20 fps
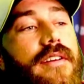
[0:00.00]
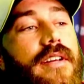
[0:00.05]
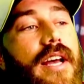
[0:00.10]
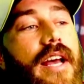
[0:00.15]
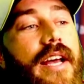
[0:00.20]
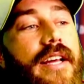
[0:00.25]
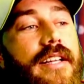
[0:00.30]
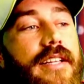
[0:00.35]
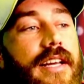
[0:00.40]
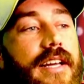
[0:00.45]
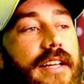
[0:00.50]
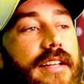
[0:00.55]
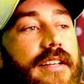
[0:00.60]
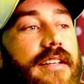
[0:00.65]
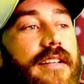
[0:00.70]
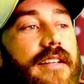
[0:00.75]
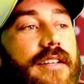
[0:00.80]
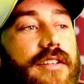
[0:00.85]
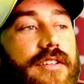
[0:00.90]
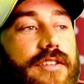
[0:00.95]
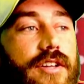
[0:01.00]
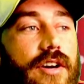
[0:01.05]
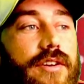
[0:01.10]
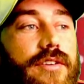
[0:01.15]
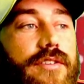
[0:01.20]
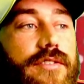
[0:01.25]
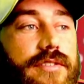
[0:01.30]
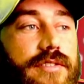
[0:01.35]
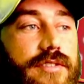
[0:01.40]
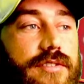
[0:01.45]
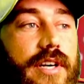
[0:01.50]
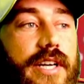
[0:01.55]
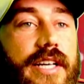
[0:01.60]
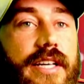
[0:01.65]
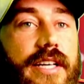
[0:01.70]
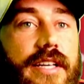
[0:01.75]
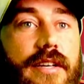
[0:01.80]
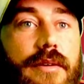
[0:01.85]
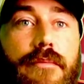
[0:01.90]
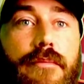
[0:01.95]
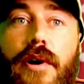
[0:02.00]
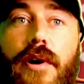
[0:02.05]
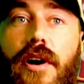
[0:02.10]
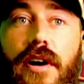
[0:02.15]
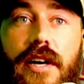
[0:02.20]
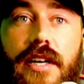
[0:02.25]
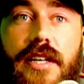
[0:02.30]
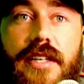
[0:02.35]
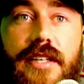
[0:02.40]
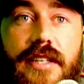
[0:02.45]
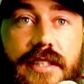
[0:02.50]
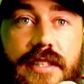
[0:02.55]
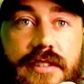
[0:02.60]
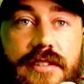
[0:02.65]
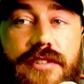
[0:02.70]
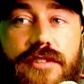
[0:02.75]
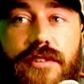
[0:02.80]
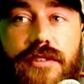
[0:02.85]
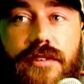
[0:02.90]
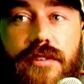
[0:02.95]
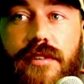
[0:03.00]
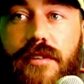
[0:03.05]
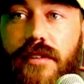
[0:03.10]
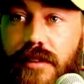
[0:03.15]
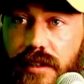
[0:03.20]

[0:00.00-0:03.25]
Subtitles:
And then those three combined is your